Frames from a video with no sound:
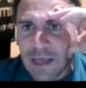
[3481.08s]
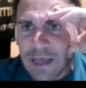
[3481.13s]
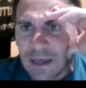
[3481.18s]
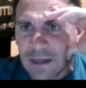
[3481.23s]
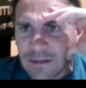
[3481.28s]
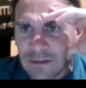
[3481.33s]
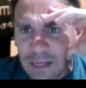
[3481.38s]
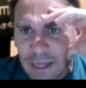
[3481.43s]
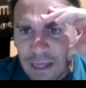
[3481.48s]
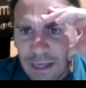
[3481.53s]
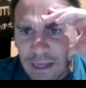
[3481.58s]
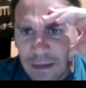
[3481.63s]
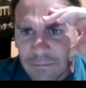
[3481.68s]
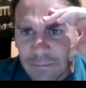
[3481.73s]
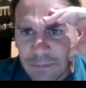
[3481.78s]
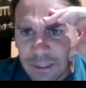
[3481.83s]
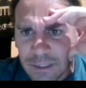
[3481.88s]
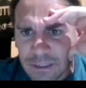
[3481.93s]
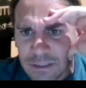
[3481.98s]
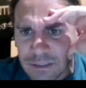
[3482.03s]

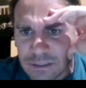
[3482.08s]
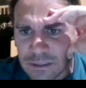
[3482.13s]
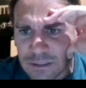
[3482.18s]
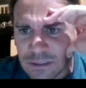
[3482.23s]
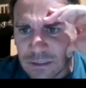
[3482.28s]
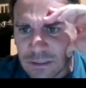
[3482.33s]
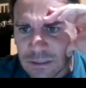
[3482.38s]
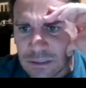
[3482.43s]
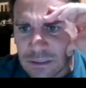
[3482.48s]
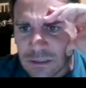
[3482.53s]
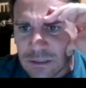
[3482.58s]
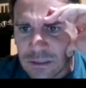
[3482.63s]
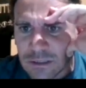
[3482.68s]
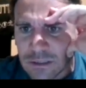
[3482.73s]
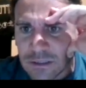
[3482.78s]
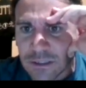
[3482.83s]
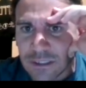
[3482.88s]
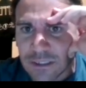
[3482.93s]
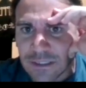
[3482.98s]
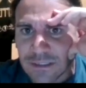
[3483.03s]
LM
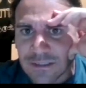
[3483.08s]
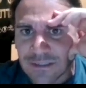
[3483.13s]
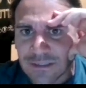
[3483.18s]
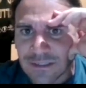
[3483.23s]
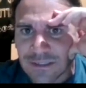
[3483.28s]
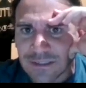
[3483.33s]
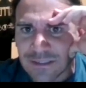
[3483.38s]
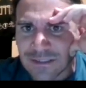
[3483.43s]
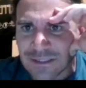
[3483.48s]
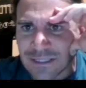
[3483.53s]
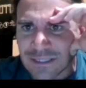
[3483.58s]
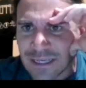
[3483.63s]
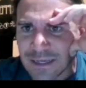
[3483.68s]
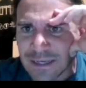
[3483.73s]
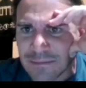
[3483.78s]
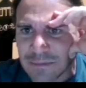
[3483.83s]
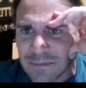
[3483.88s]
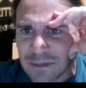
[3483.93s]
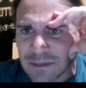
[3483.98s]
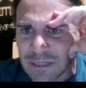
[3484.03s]
is the
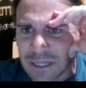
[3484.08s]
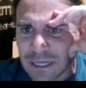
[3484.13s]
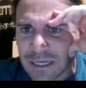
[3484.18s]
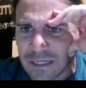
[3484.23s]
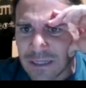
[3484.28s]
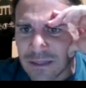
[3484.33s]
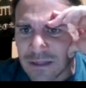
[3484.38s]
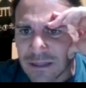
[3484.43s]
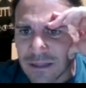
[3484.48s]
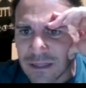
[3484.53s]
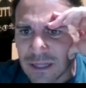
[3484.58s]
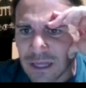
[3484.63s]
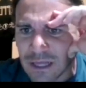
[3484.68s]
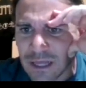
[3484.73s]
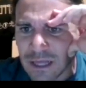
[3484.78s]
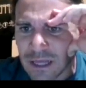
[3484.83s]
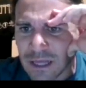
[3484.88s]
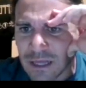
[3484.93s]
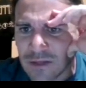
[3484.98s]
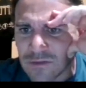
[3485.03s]
same length
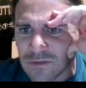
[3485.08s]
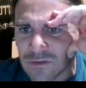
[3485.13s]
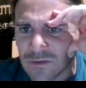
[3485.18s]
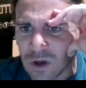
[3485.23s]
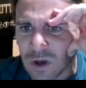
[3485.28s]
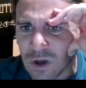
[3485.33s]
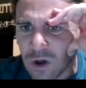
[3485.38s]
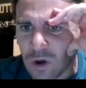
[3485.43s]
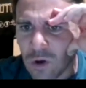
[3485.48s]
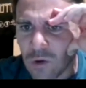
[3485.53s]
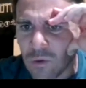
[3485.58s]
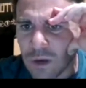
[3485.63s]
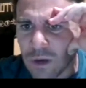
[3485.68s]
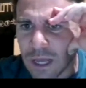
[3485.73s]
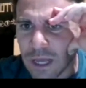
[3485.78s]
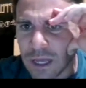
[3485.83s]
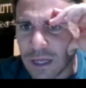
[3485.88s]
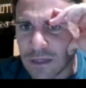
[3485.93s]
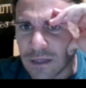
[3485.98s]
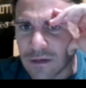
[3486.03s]
as
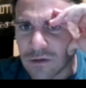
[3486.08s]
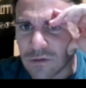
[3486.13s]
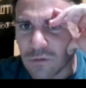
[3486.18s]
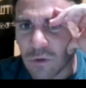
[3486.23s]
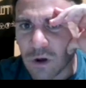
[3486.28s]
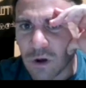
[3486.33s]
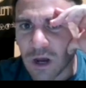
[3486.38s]
ON.